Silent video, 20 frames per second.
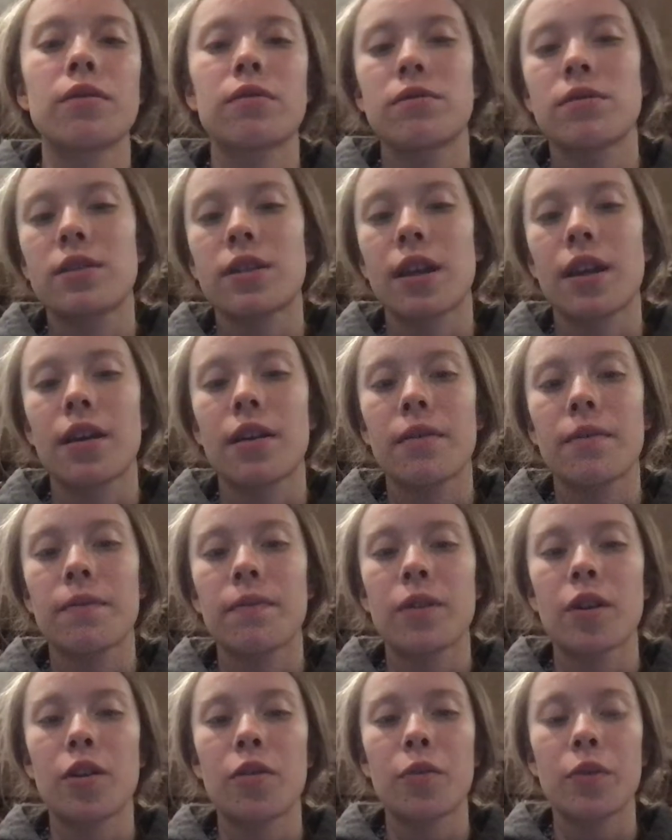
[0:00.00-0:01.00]
it's like
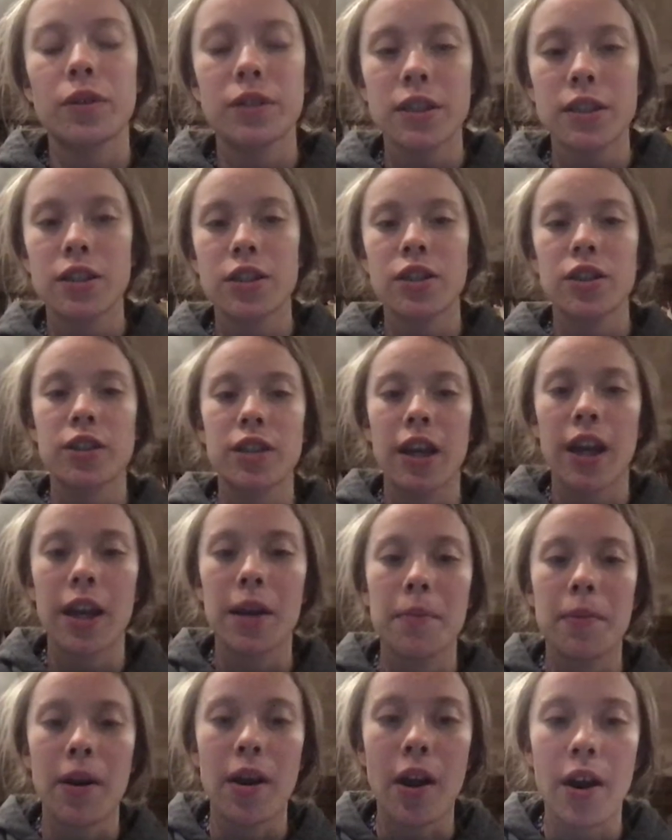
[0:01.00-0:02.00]
they're resistant to
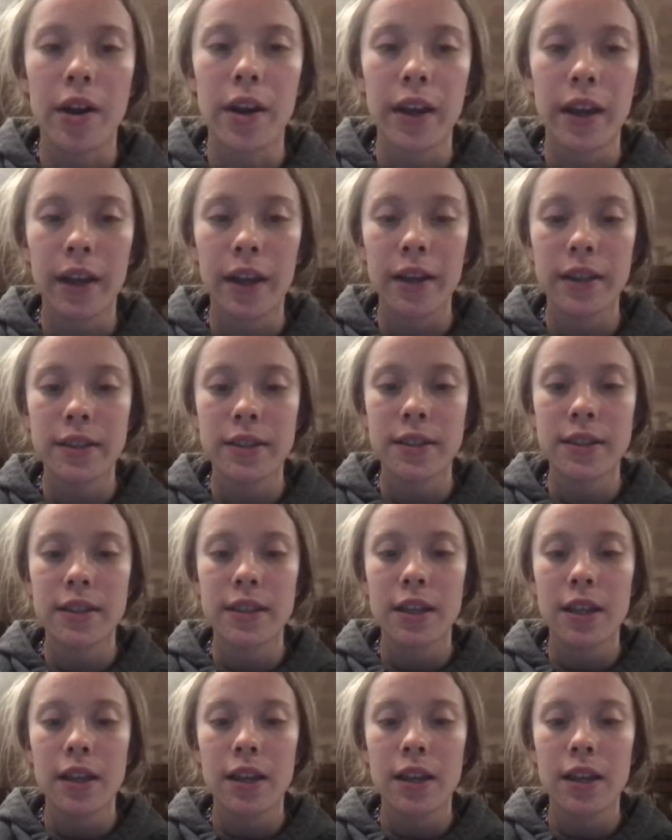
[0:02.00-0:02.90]
antibiotics.